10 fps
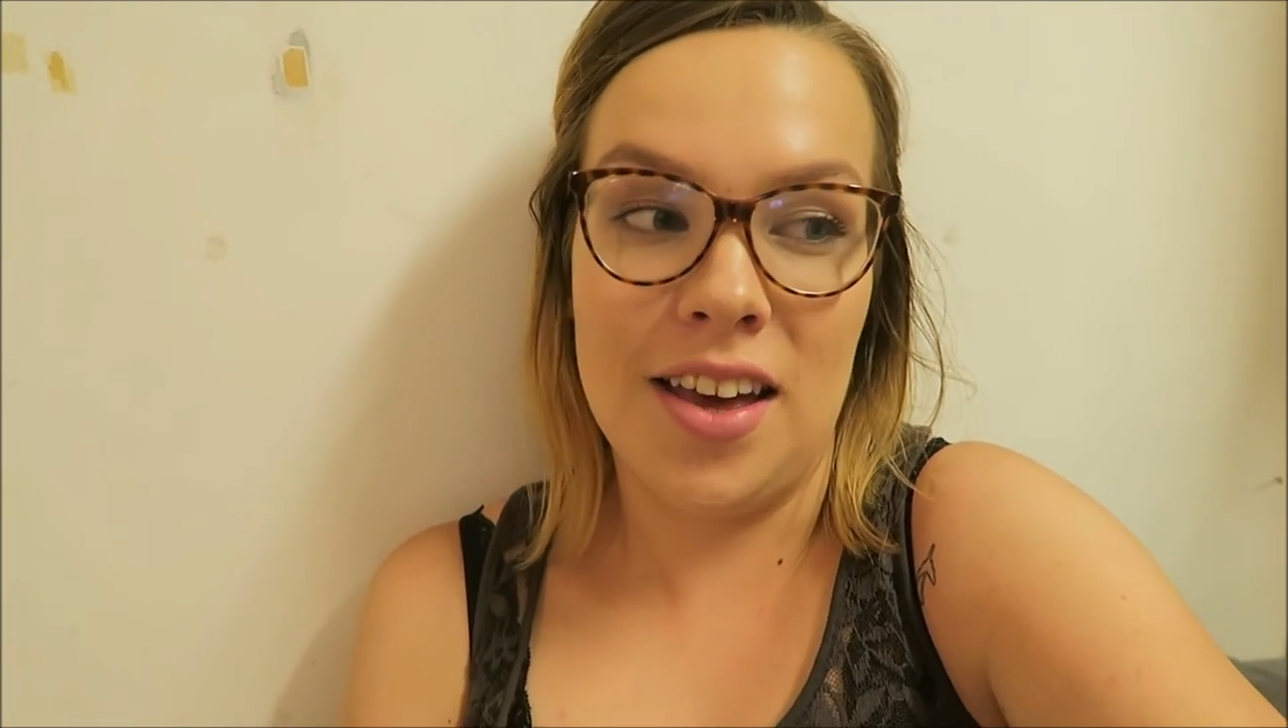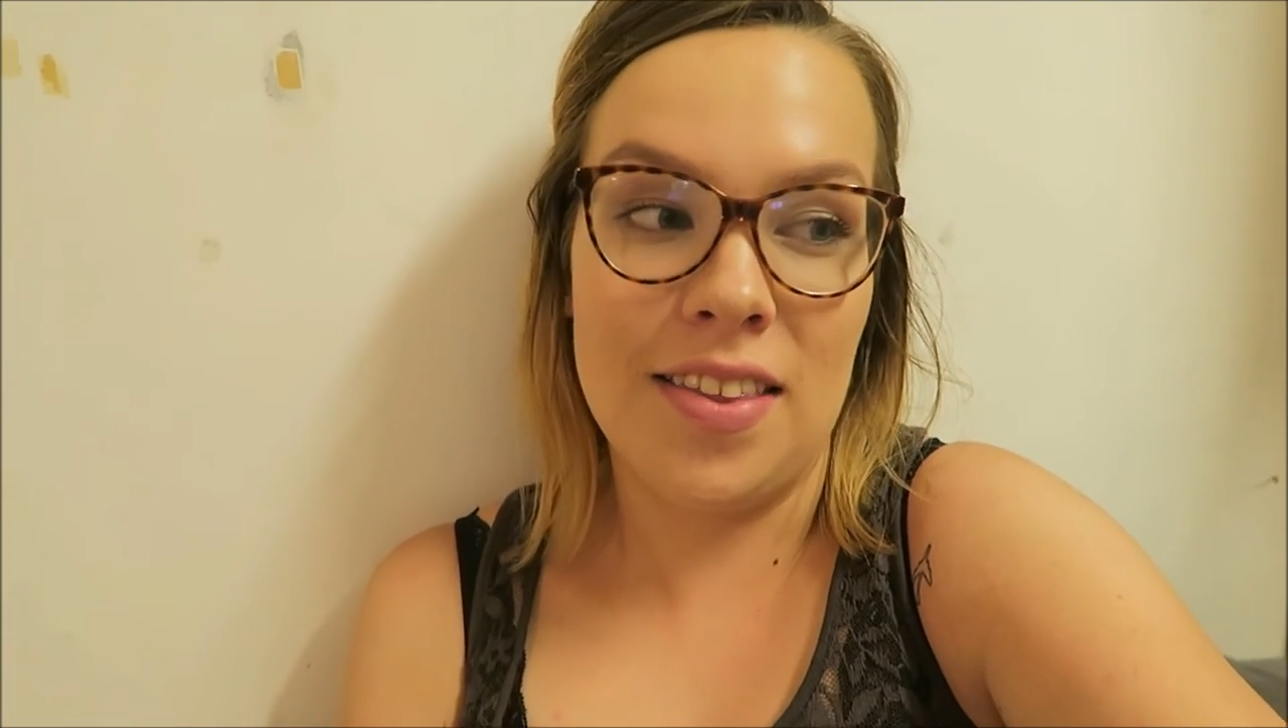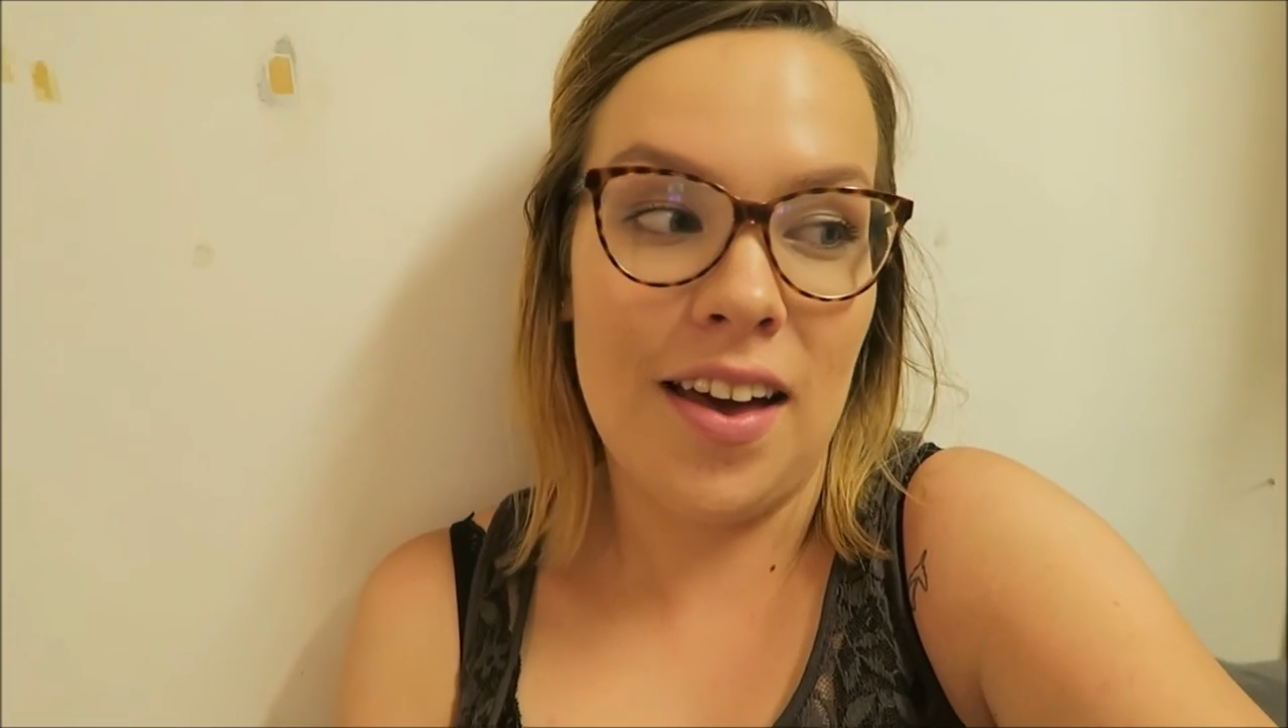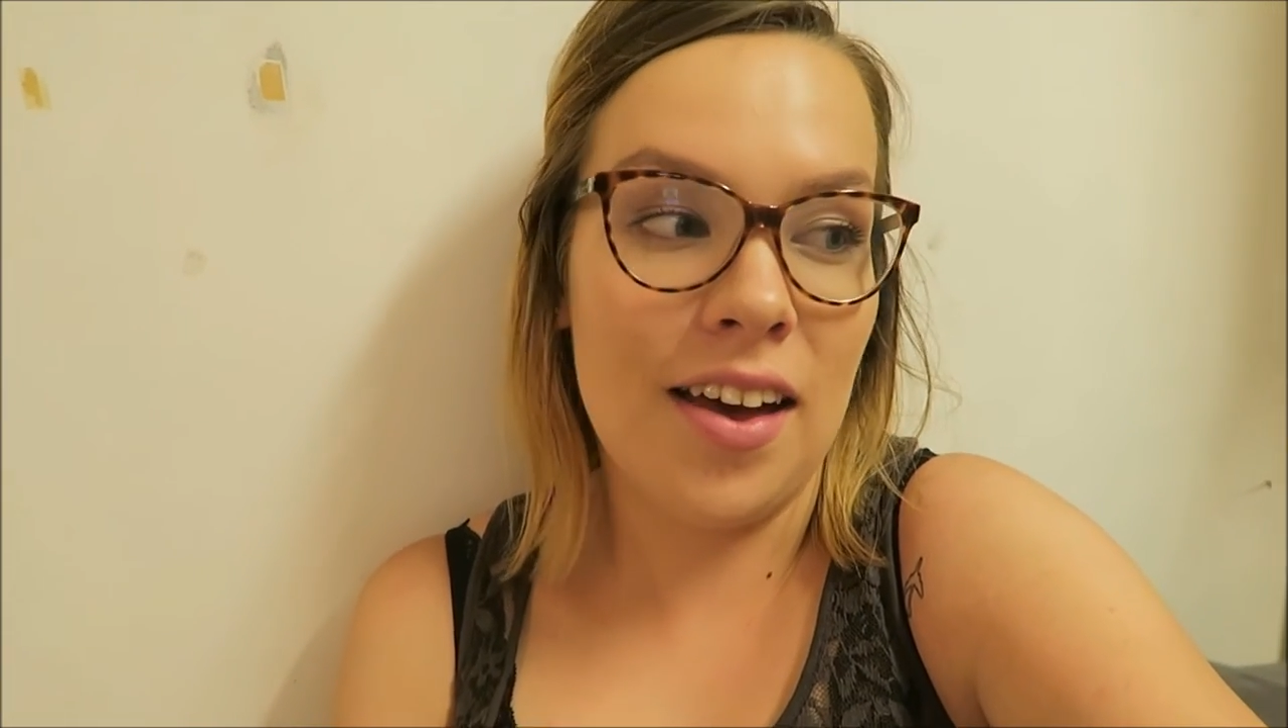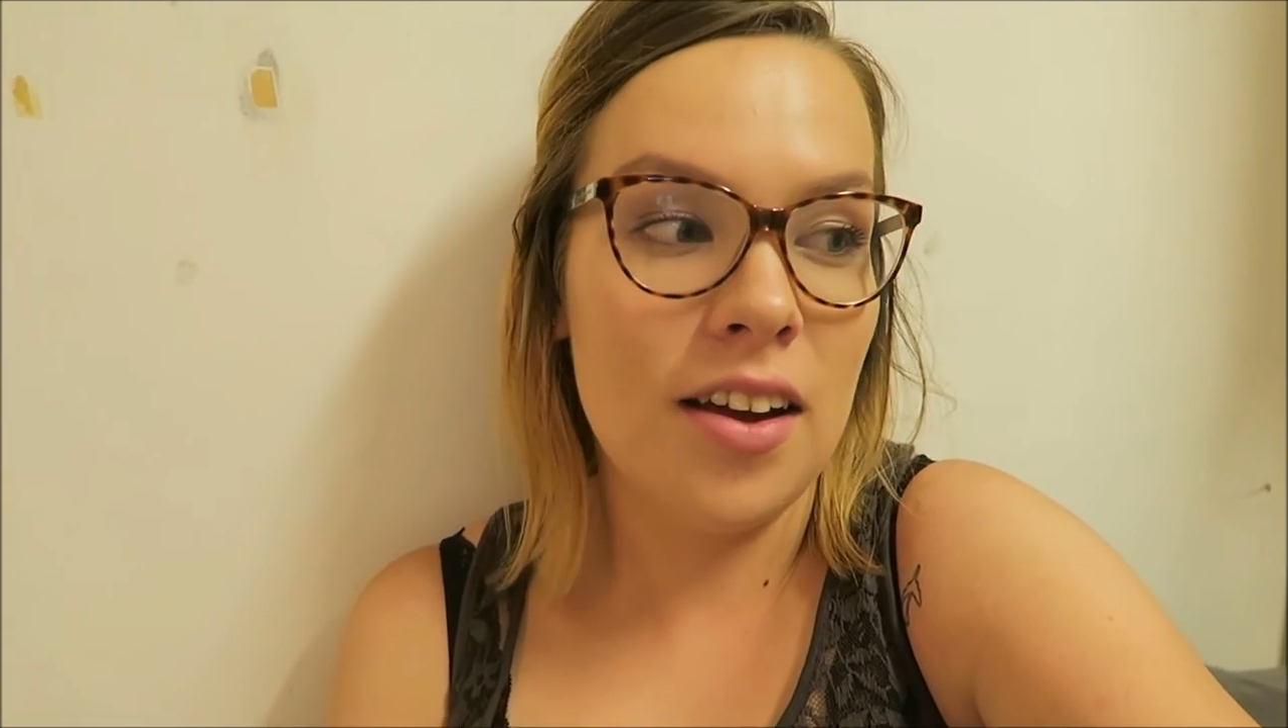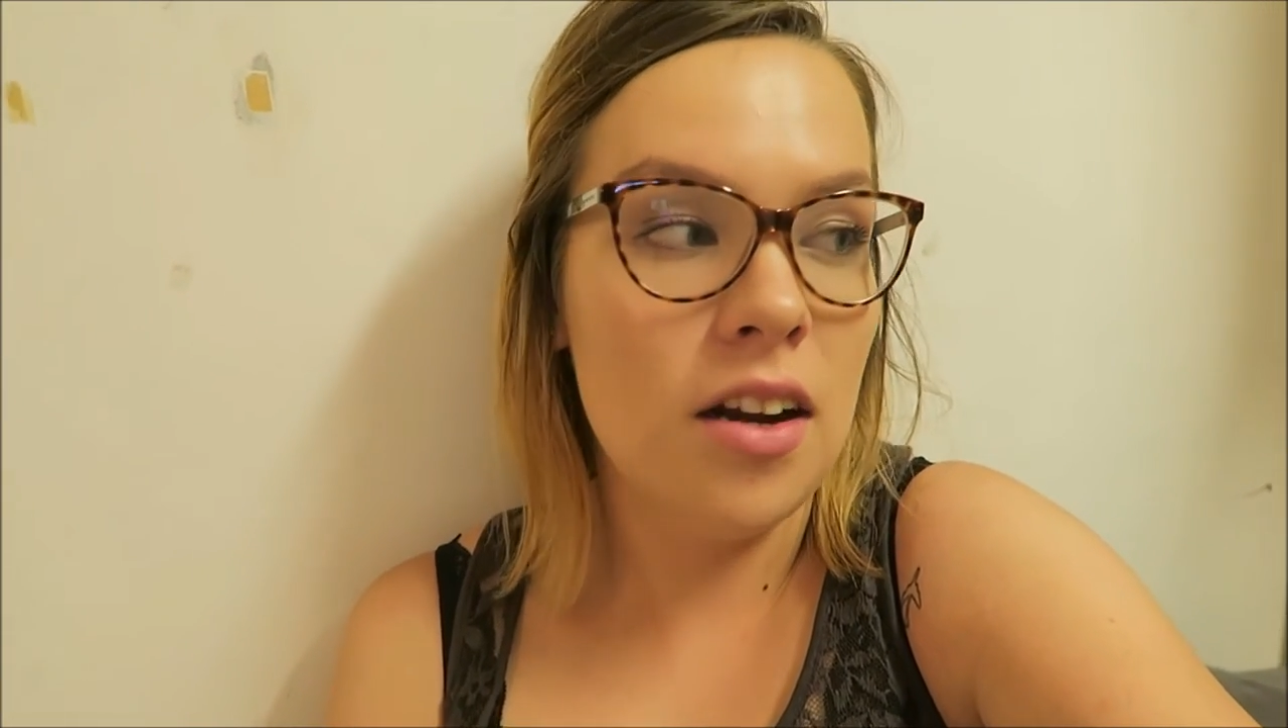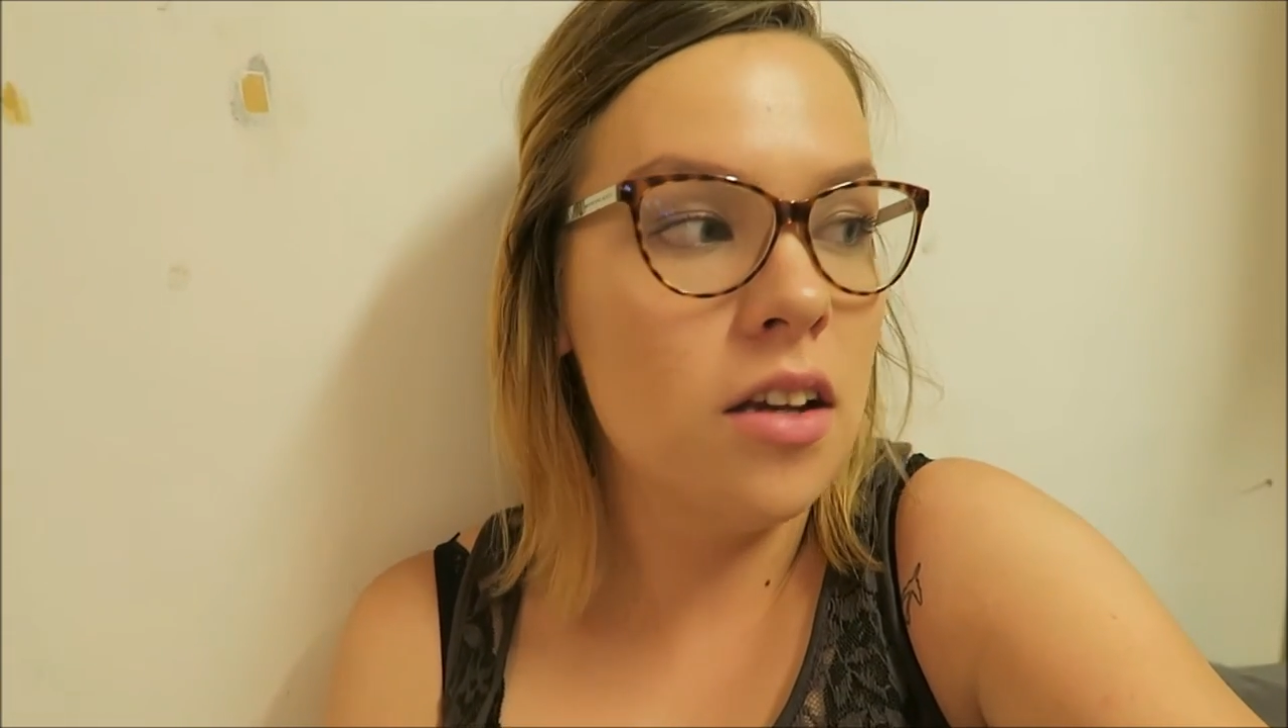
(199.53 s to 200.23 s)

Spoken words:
like that.